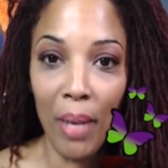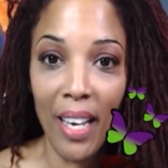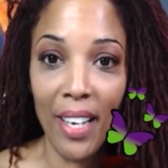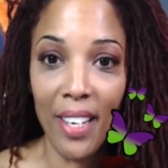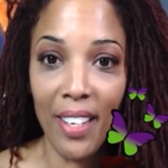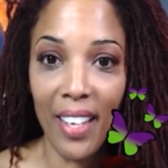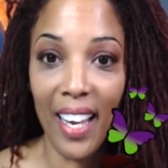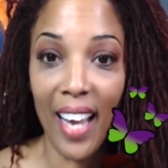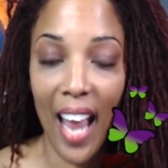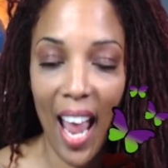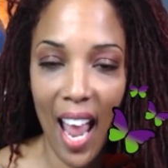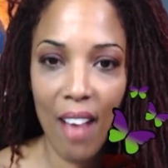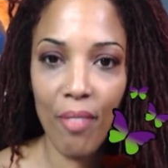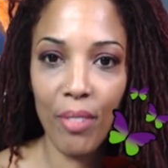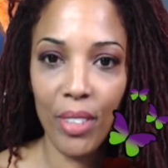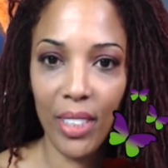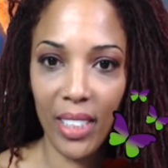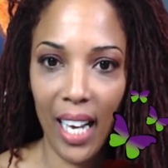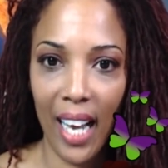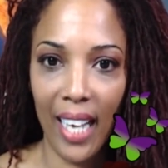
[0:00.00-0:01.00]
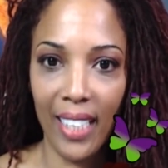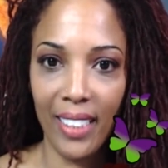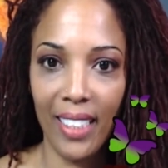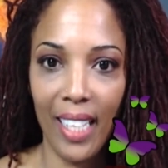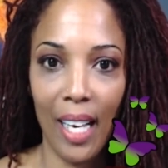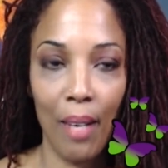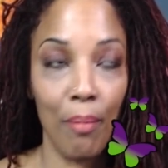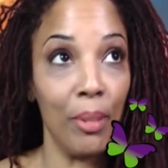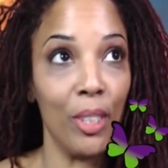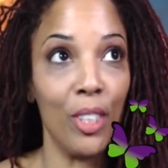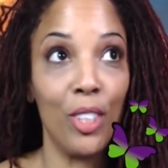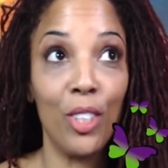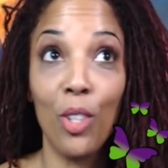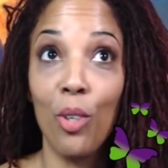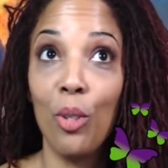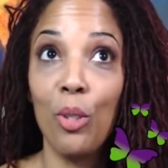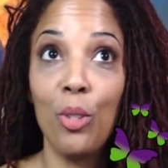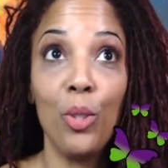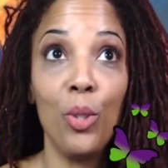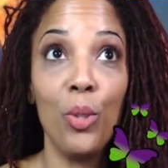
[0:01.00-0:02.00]
they advertise that, but
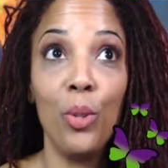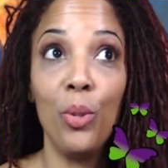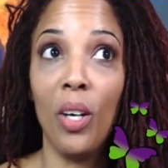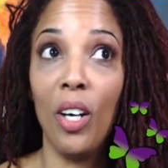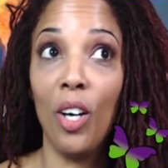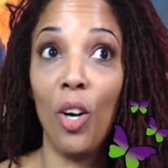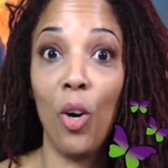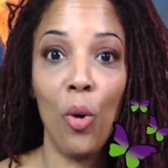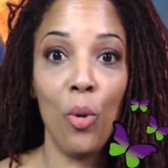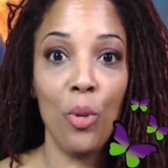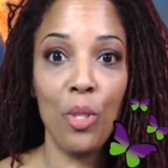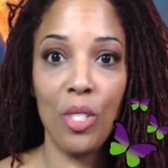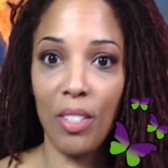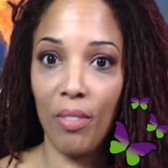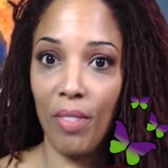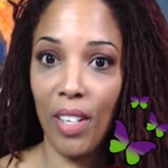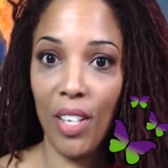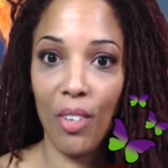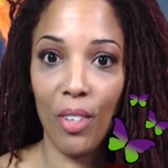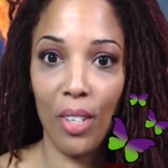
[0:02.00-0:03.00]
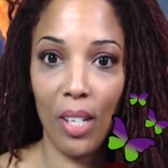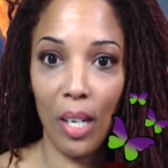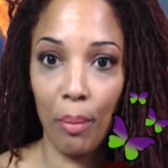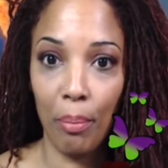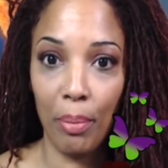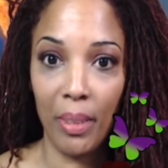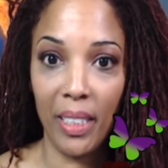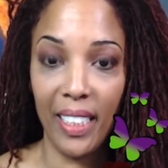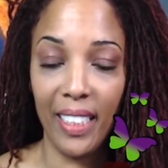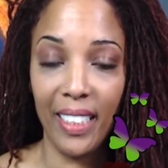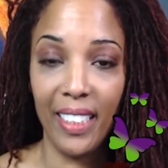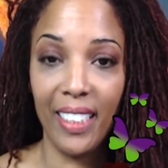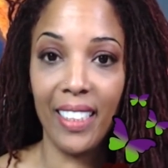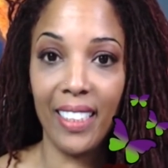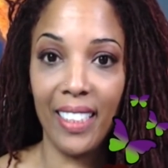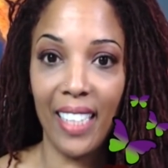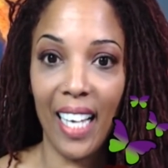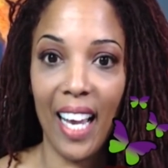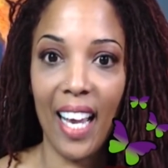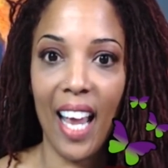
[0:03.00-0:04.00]
so do a host of other companies
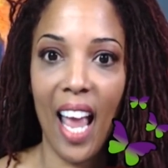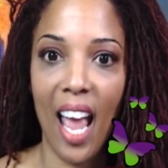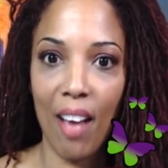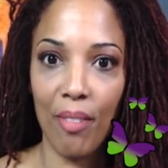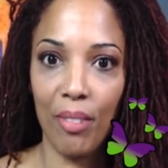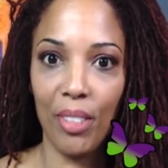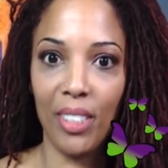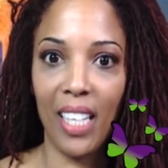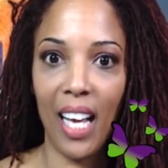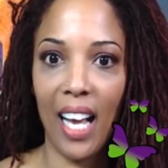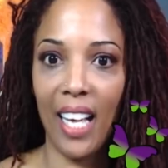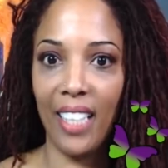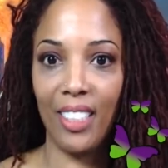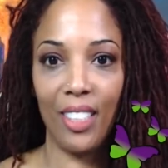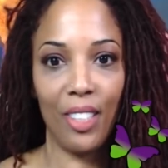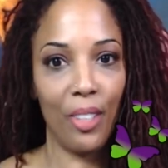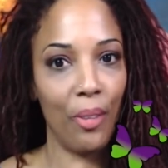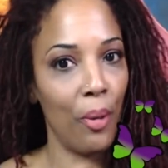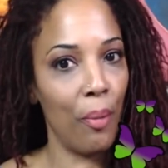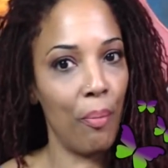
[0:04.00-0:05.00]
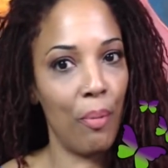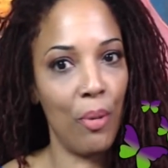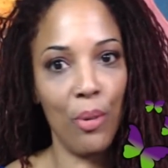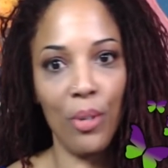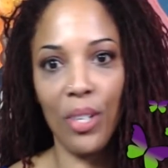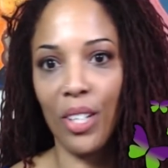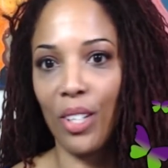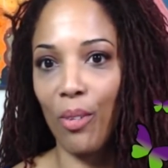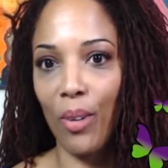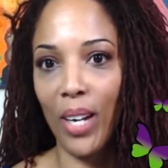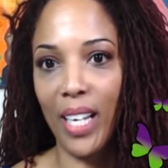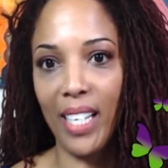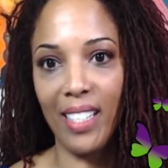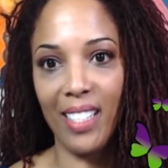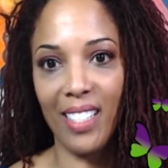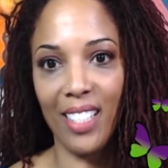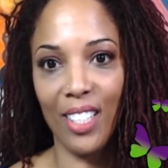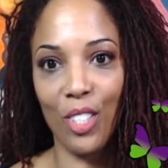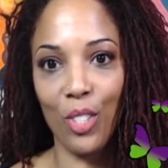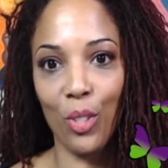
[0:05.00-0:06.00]
today advertise therapeutic grade
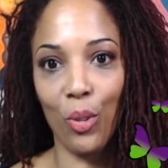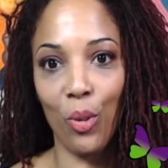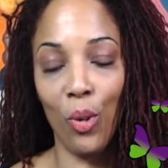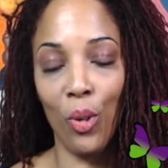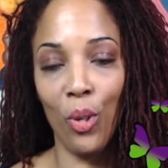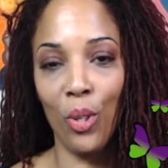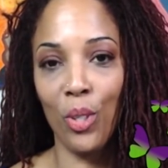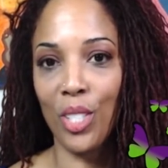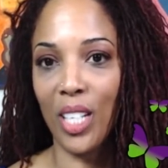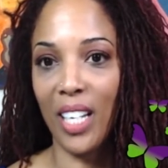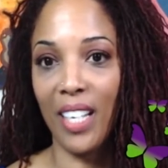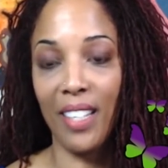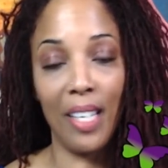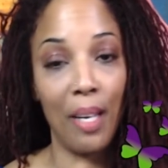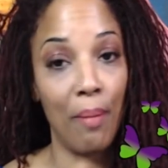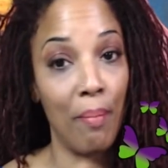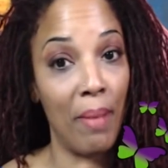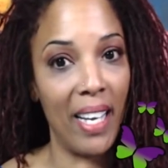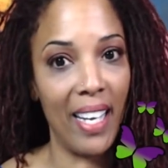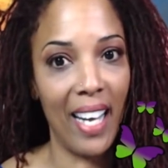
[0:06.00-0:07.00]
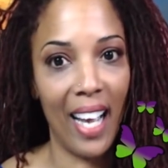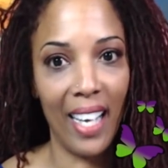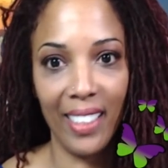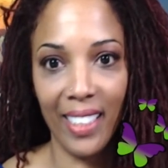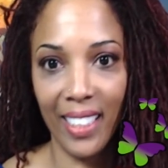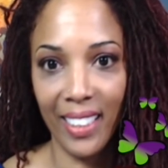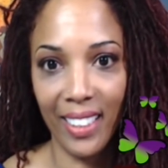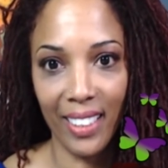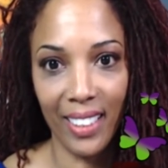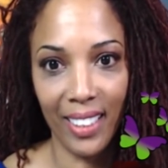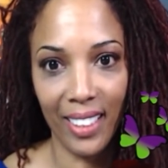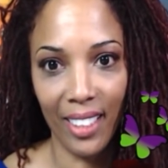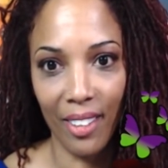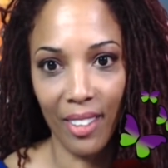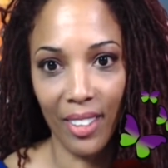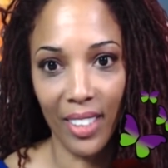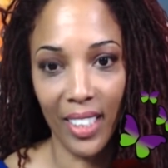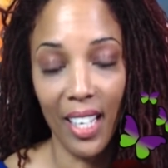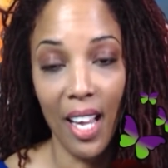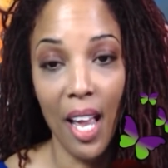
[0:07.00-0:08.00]
essential oils, and they may not
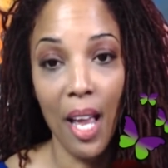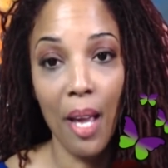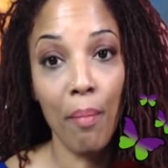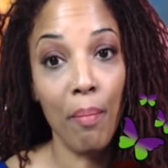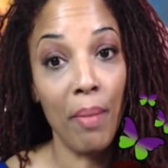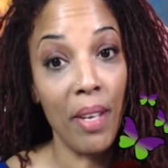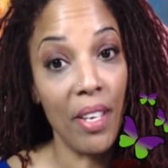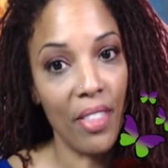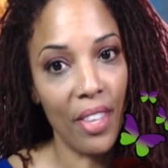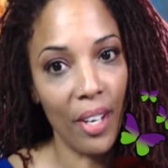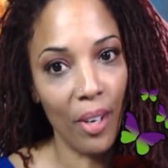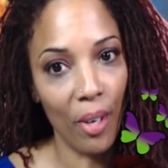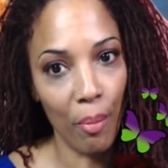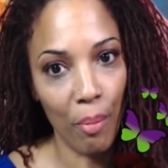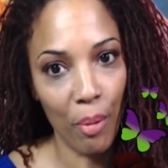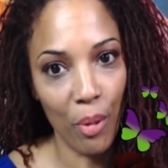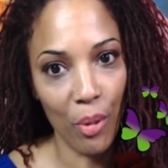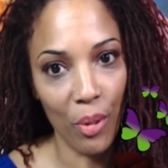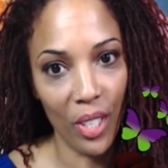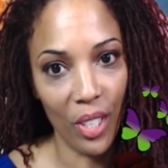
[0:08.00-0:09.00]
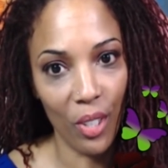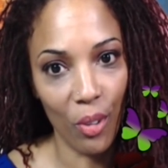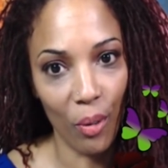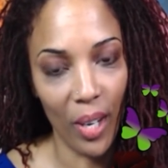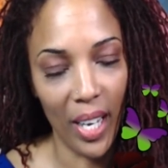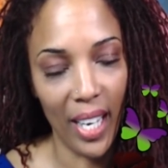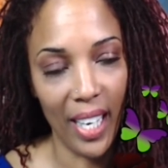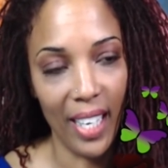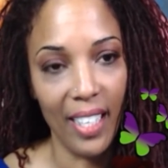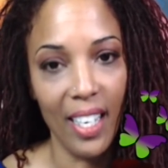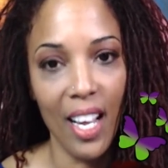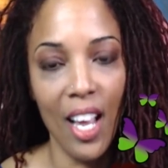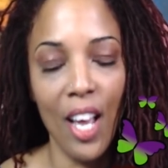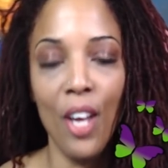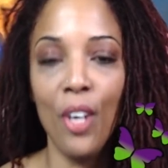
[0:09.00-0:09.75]
necessarily be therapeutic grade.